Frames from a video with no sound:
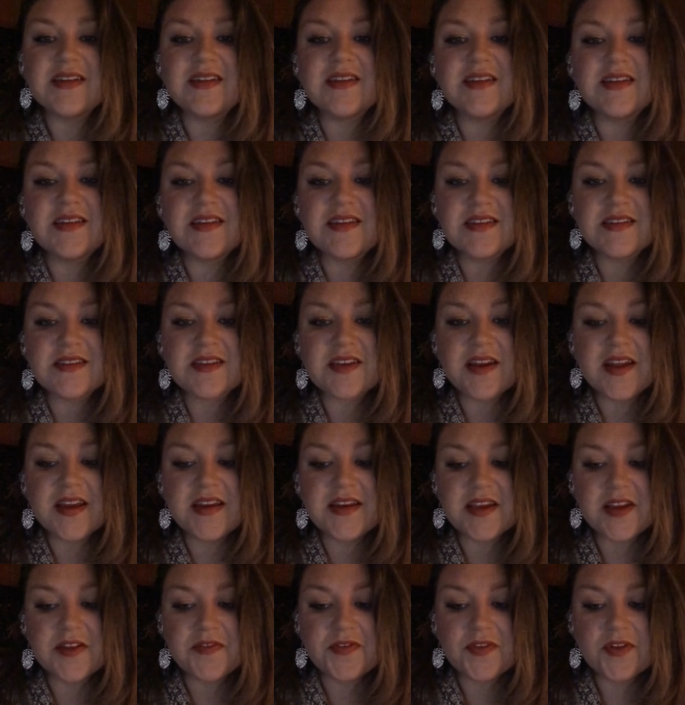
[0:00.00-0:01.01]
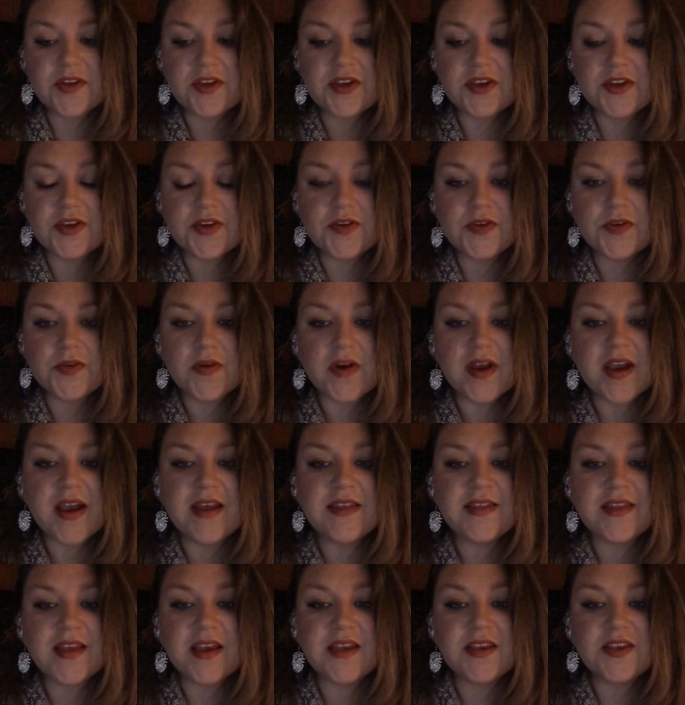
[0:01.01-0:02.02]
is a good idea for you
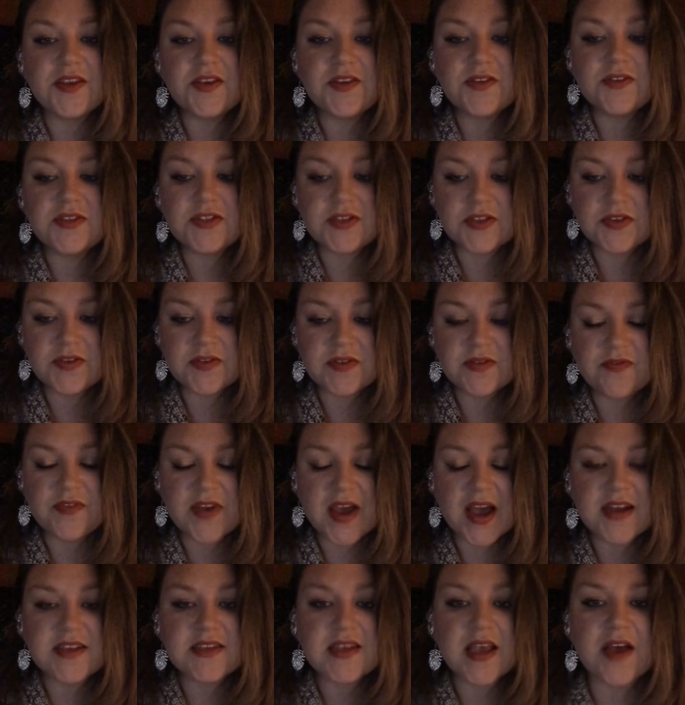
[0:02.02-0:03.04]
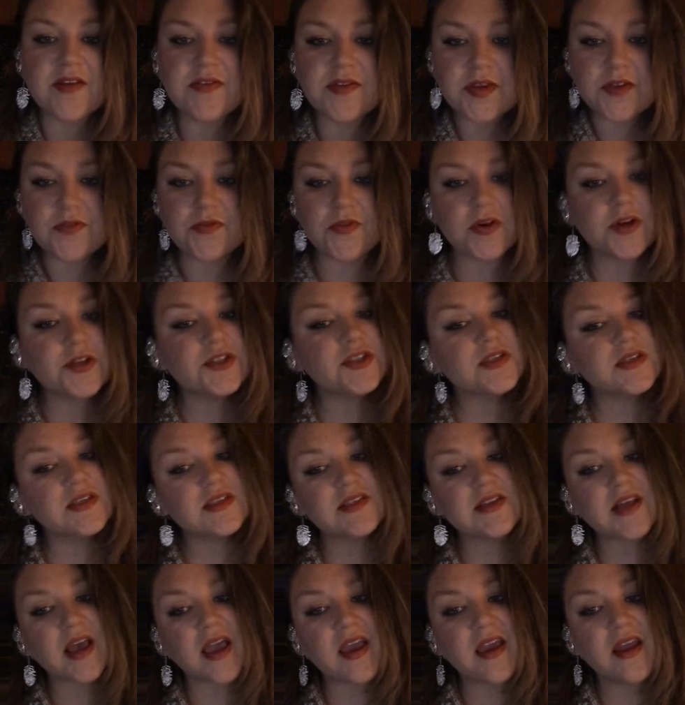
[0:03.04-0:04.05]
and that you do, in fact, have good fortune
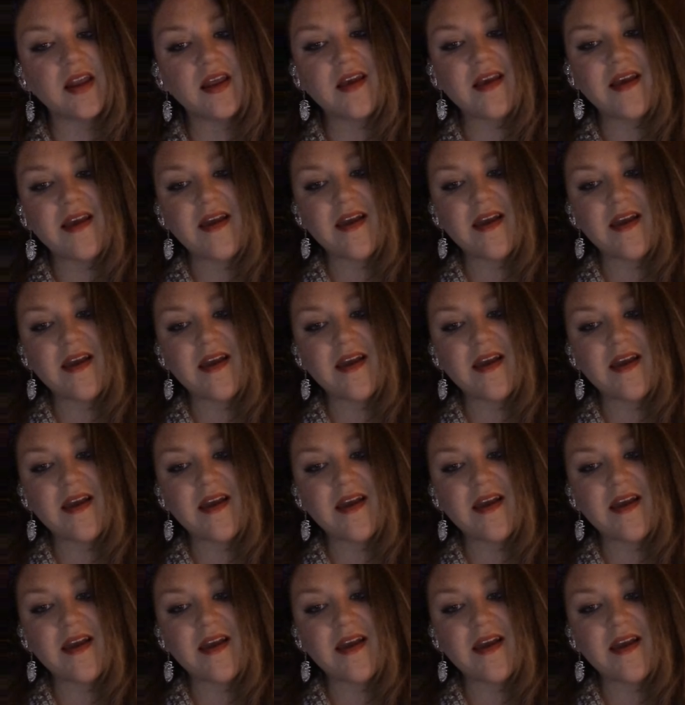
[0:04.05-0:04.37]
tonight